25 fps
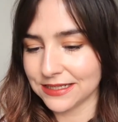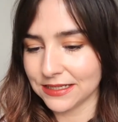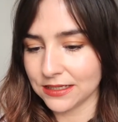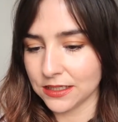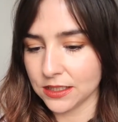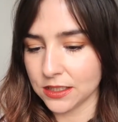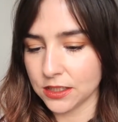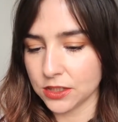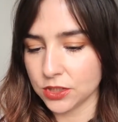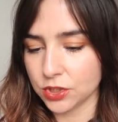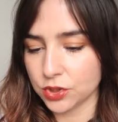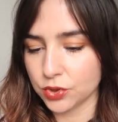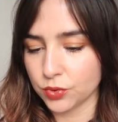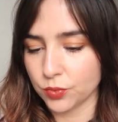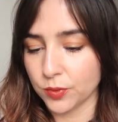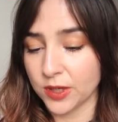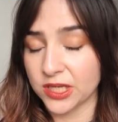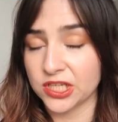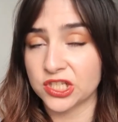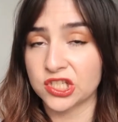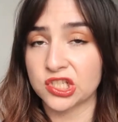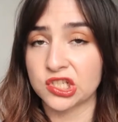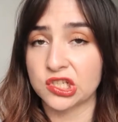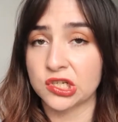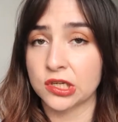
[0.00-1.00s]
each,
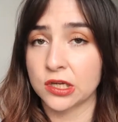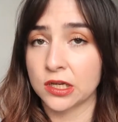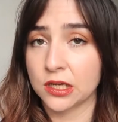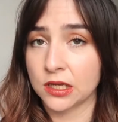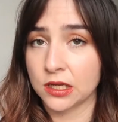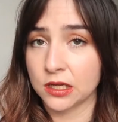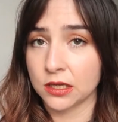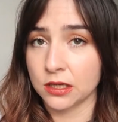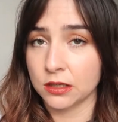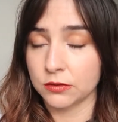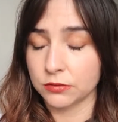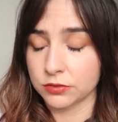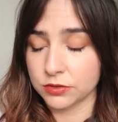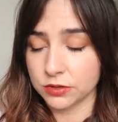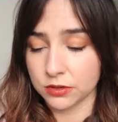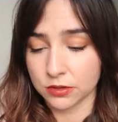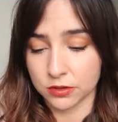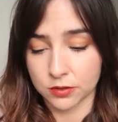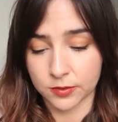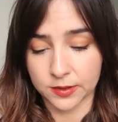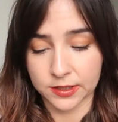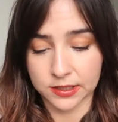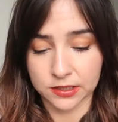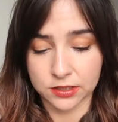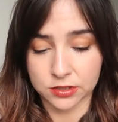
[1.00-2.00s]
which I will do a
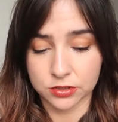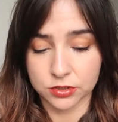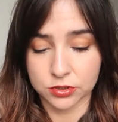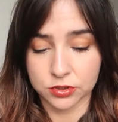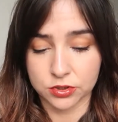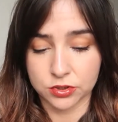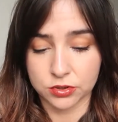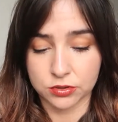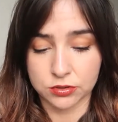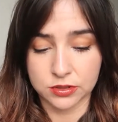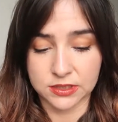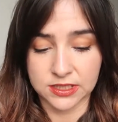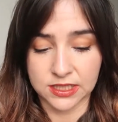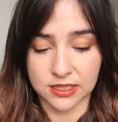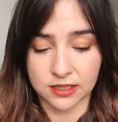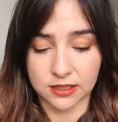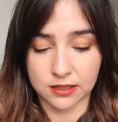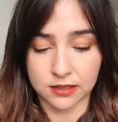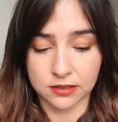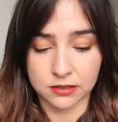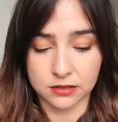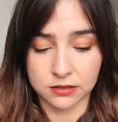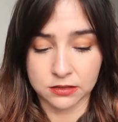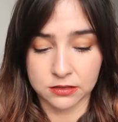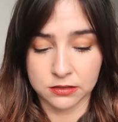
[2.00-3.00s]
quick
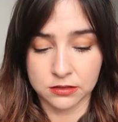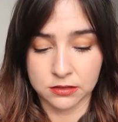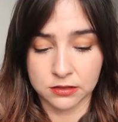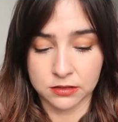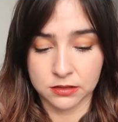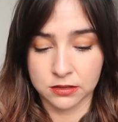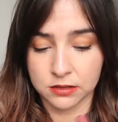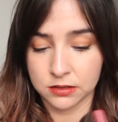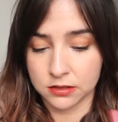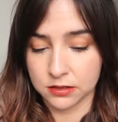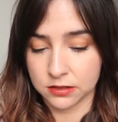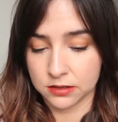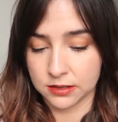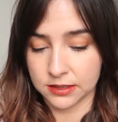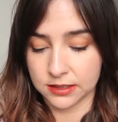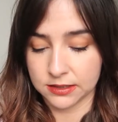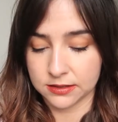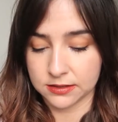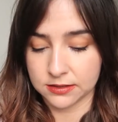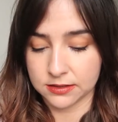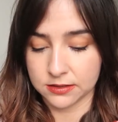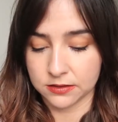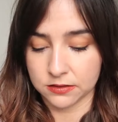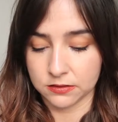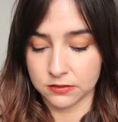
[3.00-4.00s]
doodah
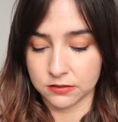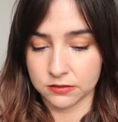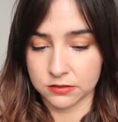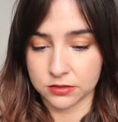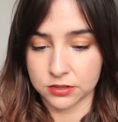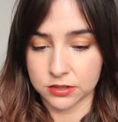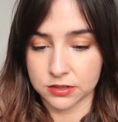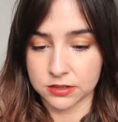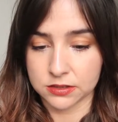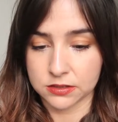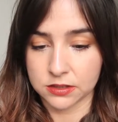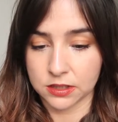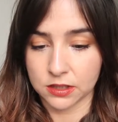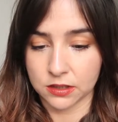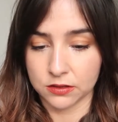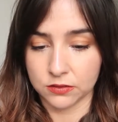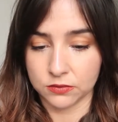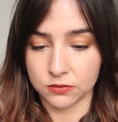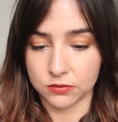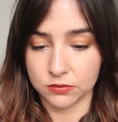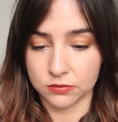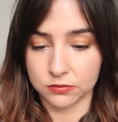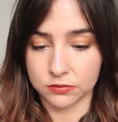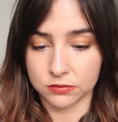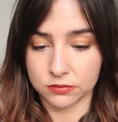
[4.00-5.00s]
into just
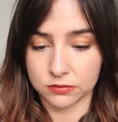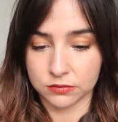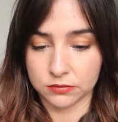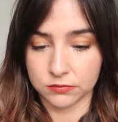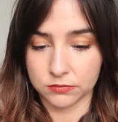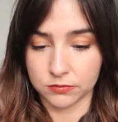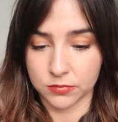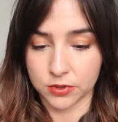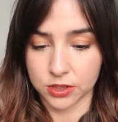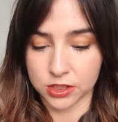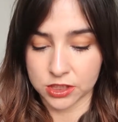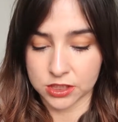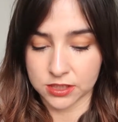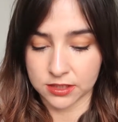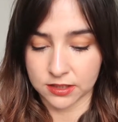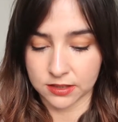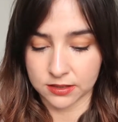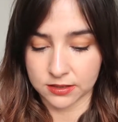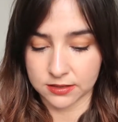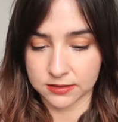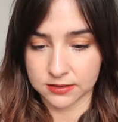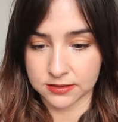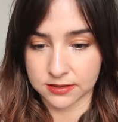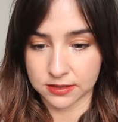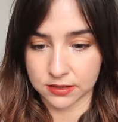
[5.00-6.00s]
how much
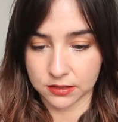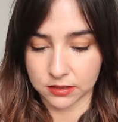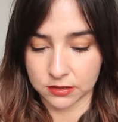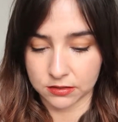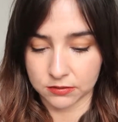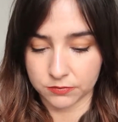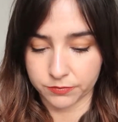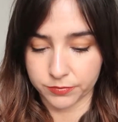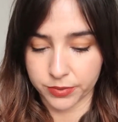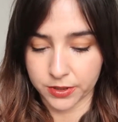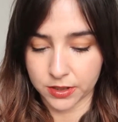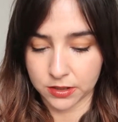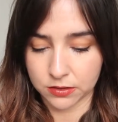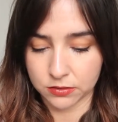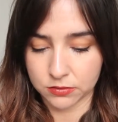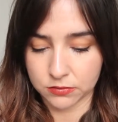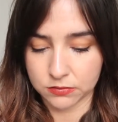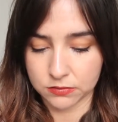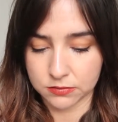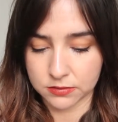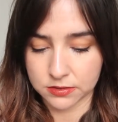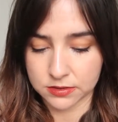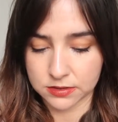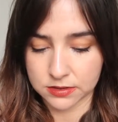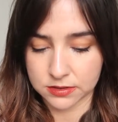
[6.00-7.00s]
that is in
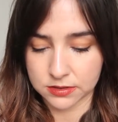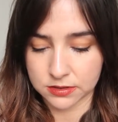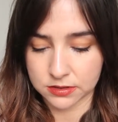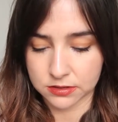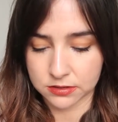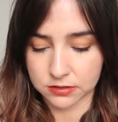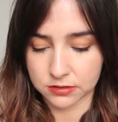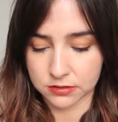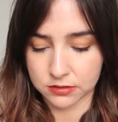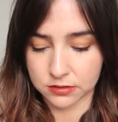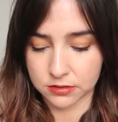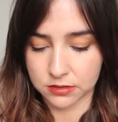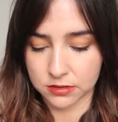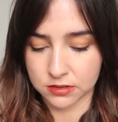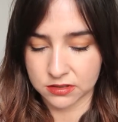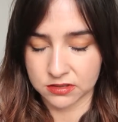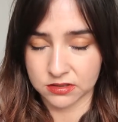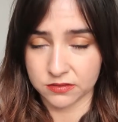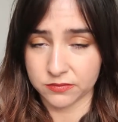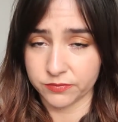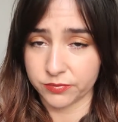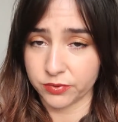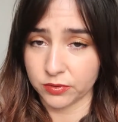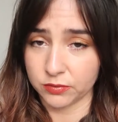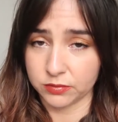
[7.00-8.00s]
pounds.
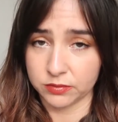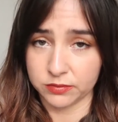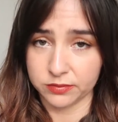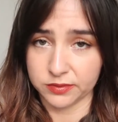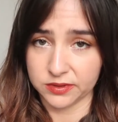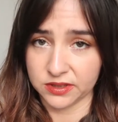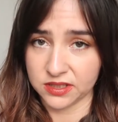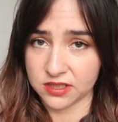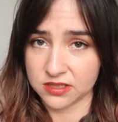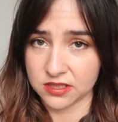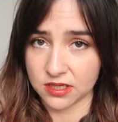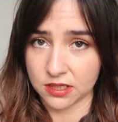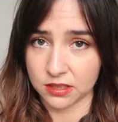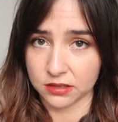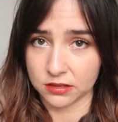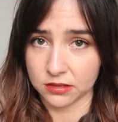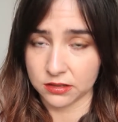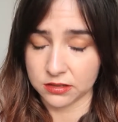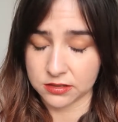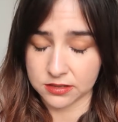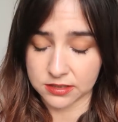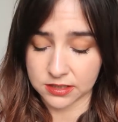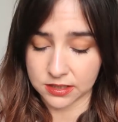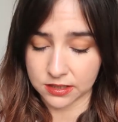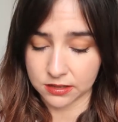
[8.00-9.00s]
Probably exactly the
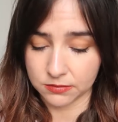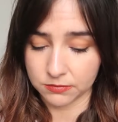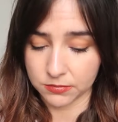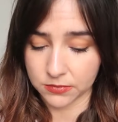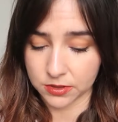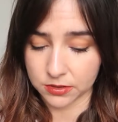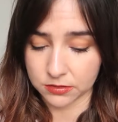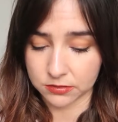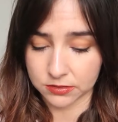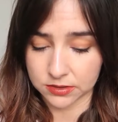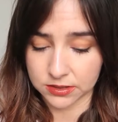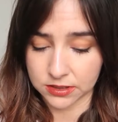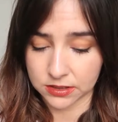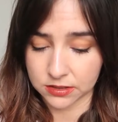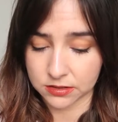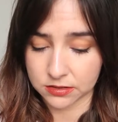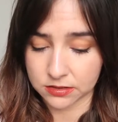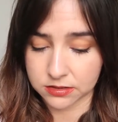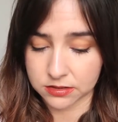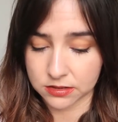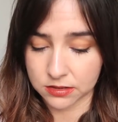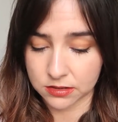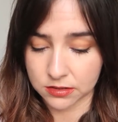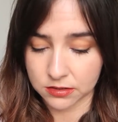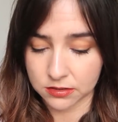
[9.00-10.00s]
same
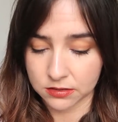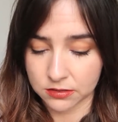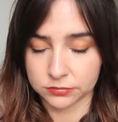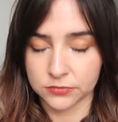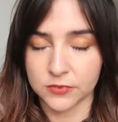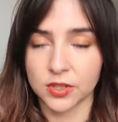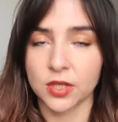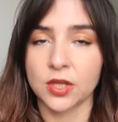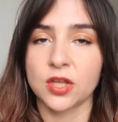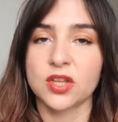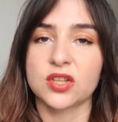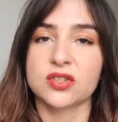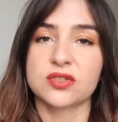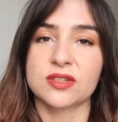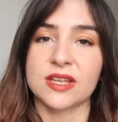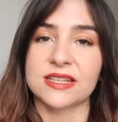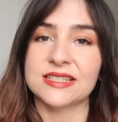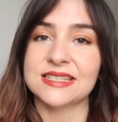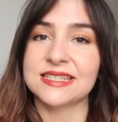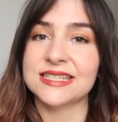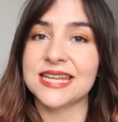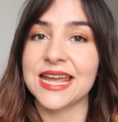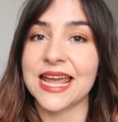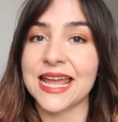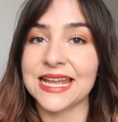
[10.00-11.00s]
nowadays. So
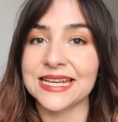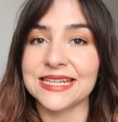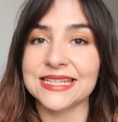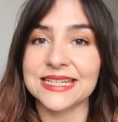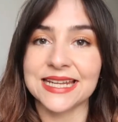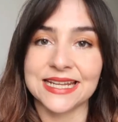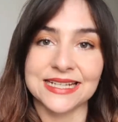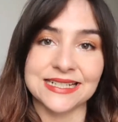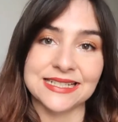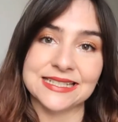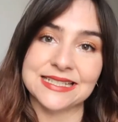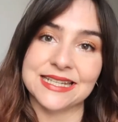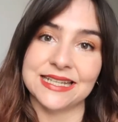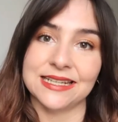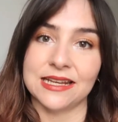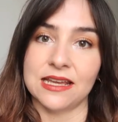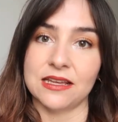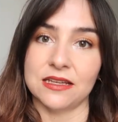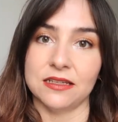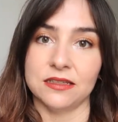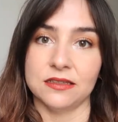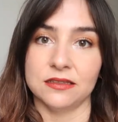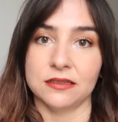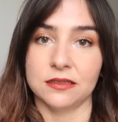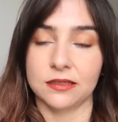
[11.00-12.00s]
that's
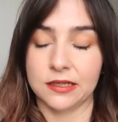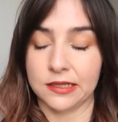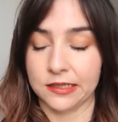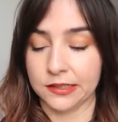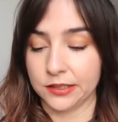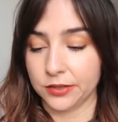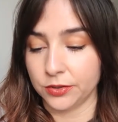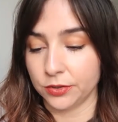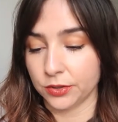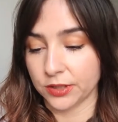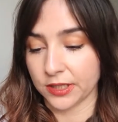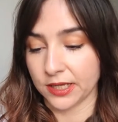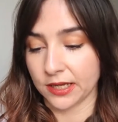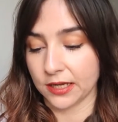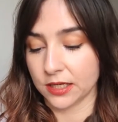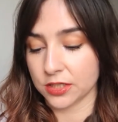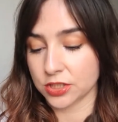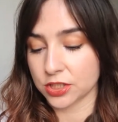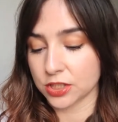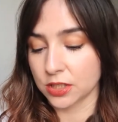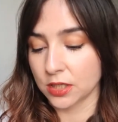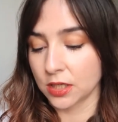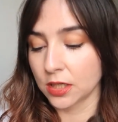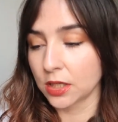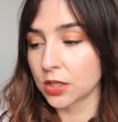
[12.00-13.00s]
$10.99 in our
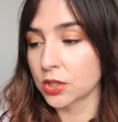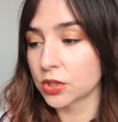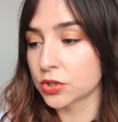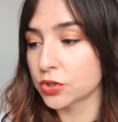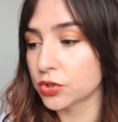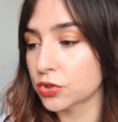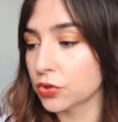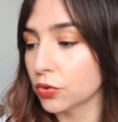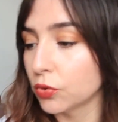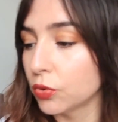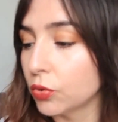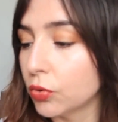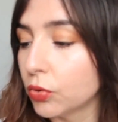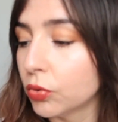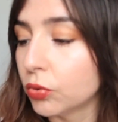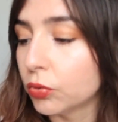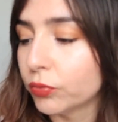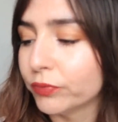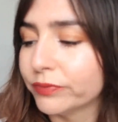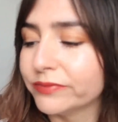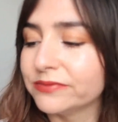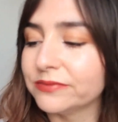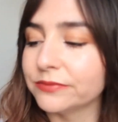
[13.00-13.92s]
cash. So